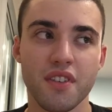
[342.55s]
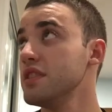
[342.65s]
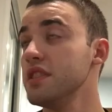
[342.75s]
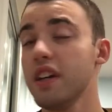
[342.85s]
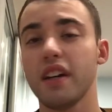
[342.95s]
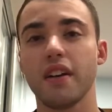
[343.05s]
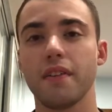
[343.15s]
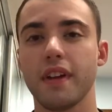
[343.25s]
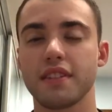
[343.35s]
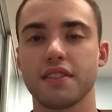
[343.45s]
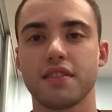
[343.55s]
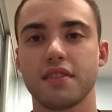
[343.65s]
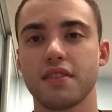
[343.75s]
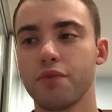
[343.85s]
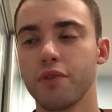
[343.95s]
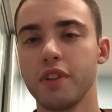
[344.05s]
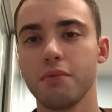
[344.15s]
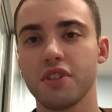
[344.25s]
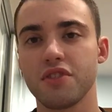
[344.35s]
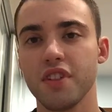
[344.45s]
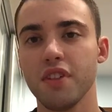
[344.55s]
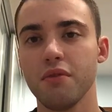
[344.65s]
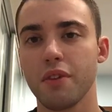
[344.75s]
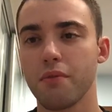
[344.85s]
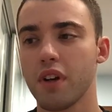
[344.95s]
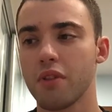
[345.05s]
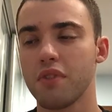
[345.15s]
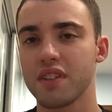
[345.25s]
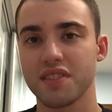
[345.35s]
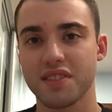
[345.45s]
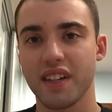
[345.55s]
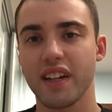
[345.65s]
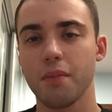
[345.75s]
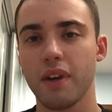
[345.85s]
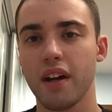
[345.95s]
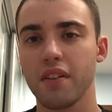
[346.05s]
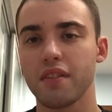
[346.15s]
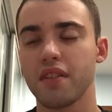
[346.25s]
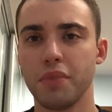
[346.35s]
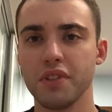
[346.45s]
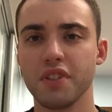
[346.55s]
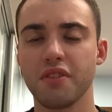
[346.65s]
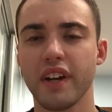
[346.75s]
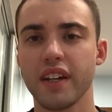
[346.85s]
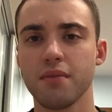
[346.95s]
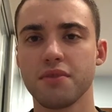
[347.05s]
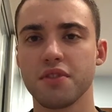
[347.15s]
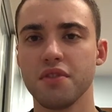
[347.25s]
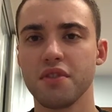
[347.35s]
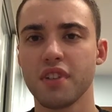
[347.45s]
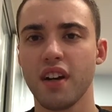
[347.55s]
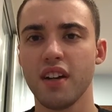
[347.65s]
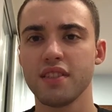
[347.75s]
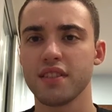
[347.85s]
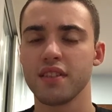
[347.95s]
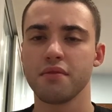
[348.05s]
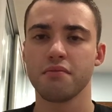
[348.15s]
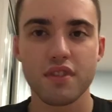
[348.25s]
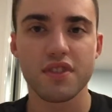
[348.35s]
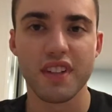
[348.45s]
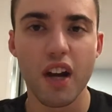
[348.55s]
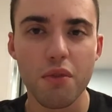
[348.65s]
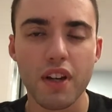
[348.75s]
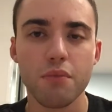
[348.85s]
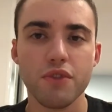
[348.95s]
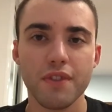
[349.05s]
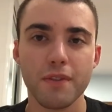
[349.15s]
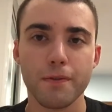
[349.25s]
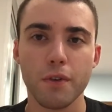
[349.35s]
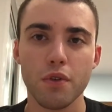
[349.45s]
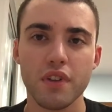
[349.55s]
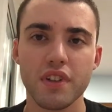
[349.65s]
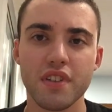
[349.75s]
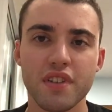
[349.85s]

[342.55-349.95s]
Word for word: Yeah, that's pretty much it with what I want to say about Billy Graham to you guys. And so now we are moving forward.